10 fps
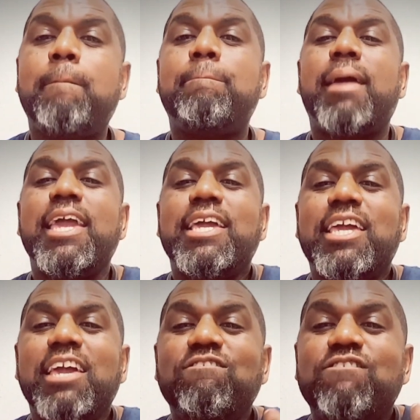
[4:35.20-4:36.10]

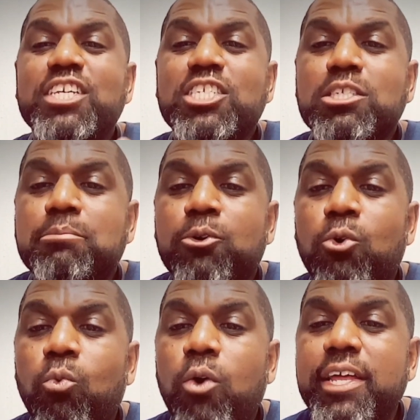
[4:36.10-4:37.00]
making visible
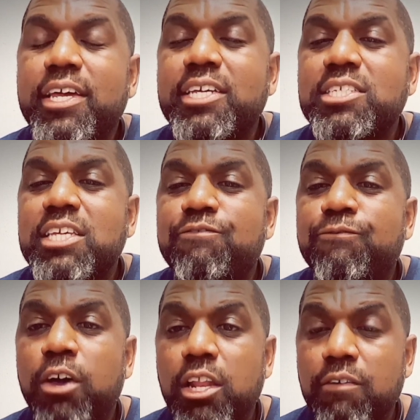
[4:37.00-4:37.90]
what is in
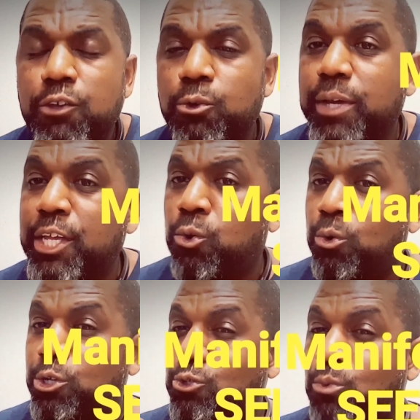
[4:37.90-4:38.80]
front of you in
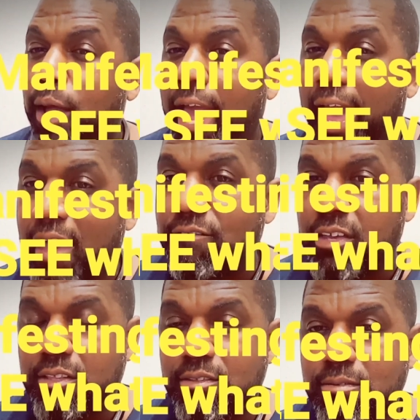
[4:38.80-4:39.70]
order to have it
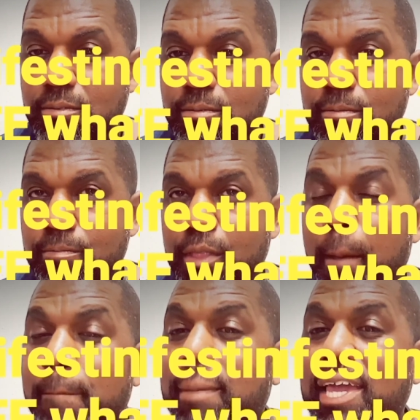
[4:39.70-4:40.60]

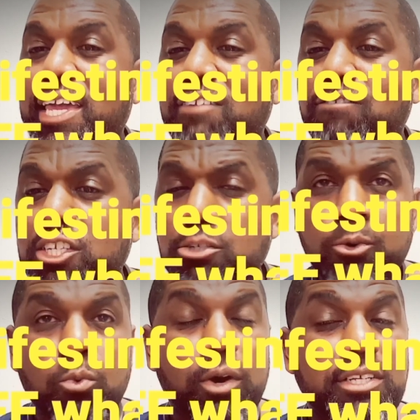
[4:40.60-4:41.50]
making
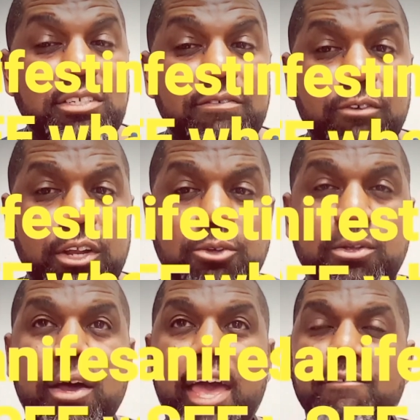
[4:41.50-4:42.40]
visible what is in front of you
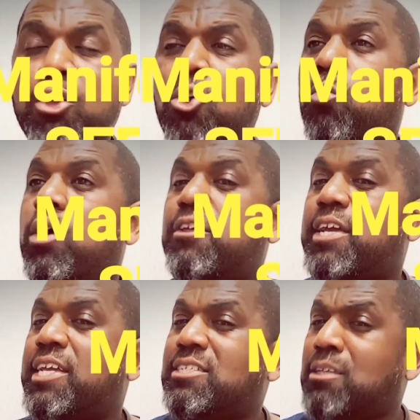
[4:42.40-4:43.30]
to have it, whether
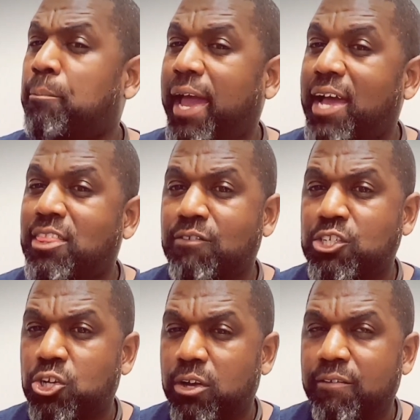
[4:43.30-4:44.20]
it is a path of
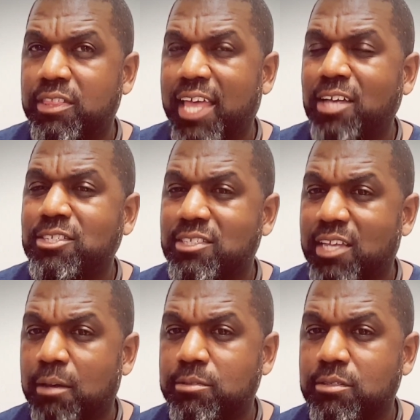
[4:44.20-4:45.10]
a, of a thousand
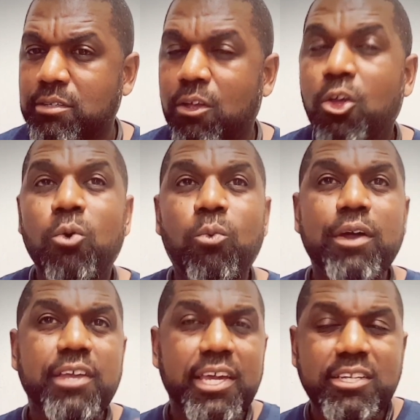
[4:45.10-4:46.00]
steps,
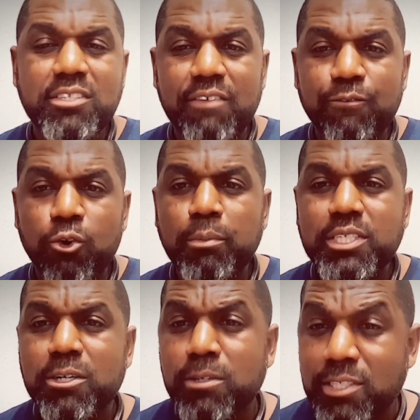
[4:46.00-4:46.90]
whether it is the full
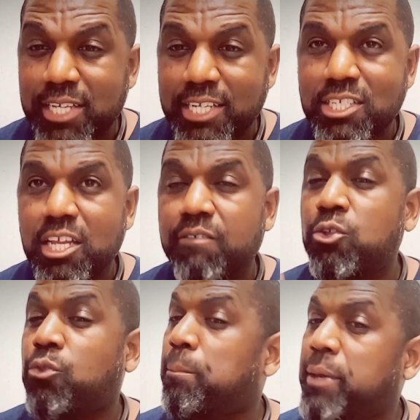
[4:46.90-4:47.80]
materialization of it
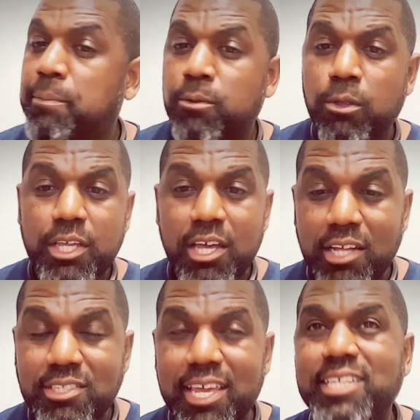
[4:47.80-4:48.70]
or the people or the
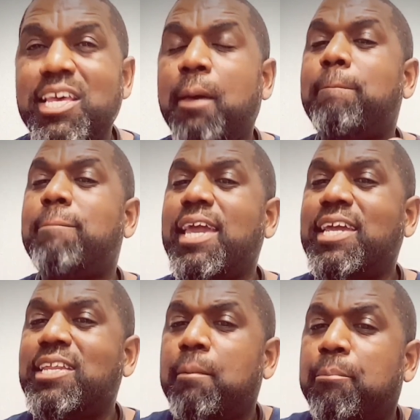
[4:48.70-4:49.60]
contact,
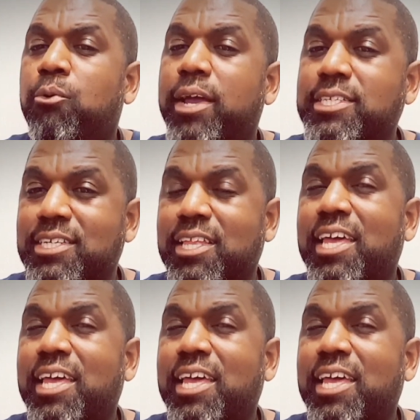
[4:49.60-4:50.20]
making it present